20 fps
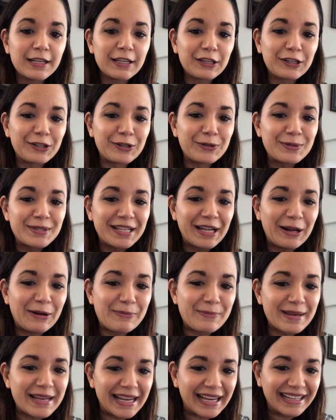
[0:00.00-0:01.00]
You tell
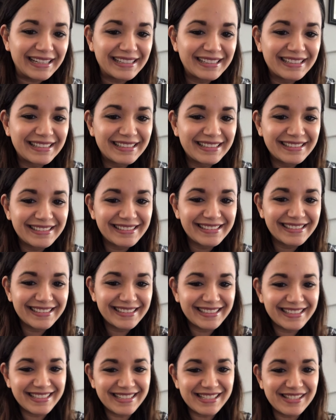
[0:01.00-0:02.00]
me,
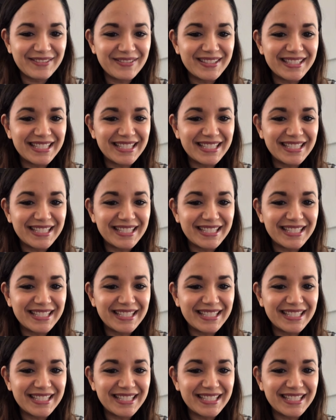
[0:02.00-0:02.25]
because you've